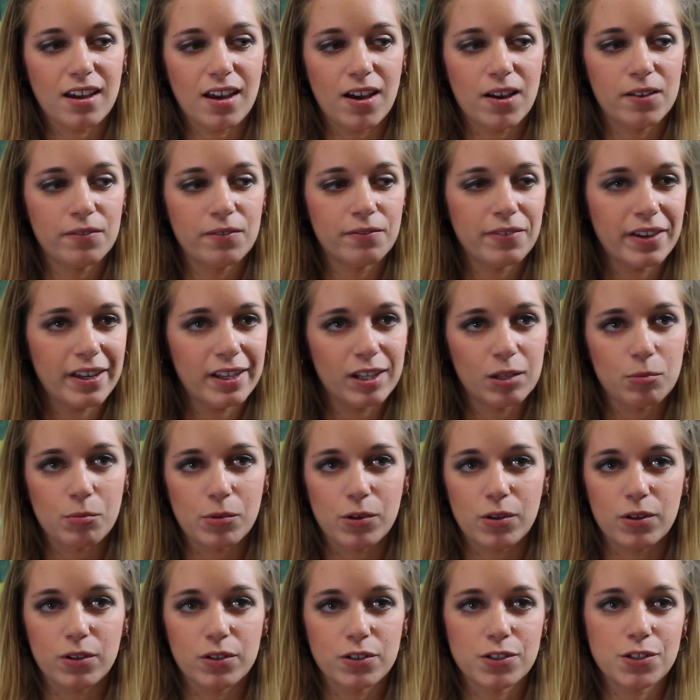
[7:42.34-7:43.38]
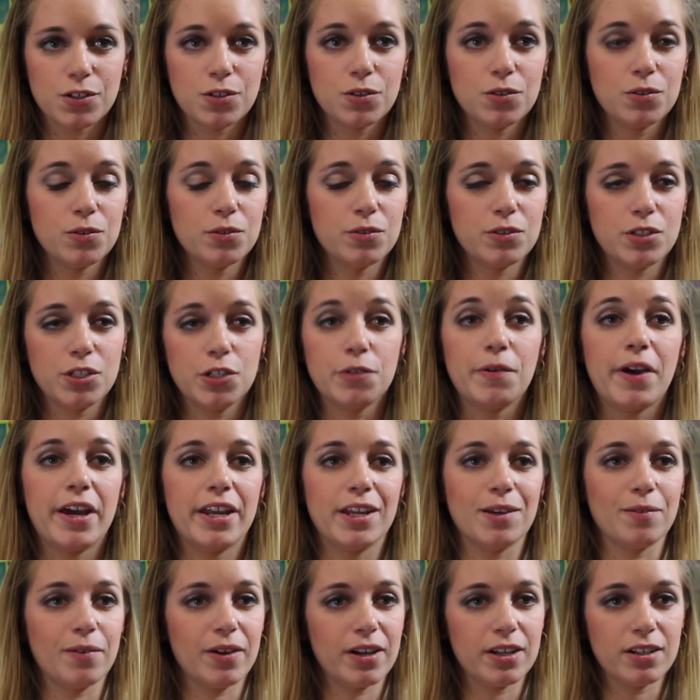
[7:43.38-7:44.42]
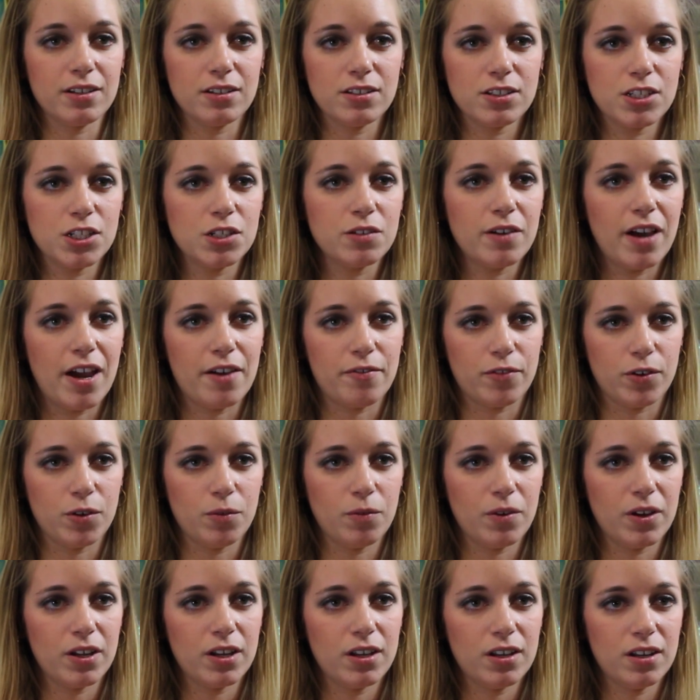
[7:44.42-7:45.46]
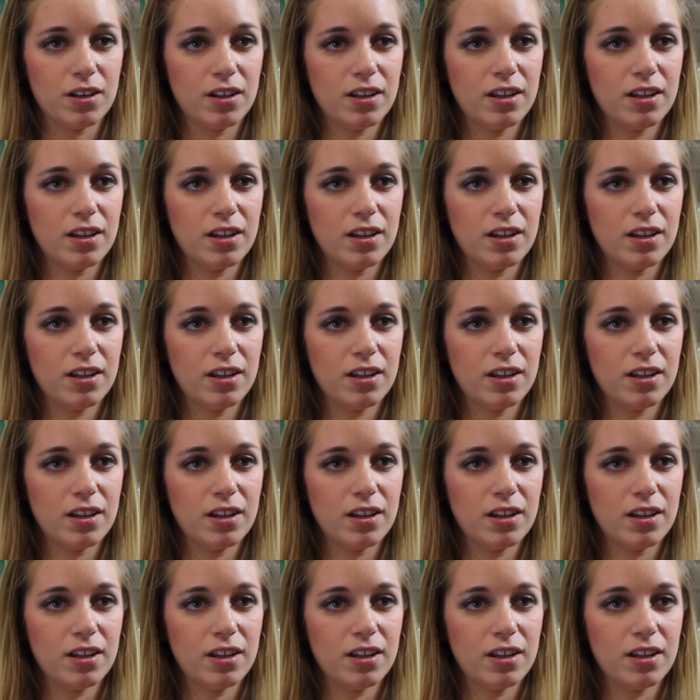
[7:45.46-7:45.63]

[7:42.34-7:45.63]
available to anyone, to everyone.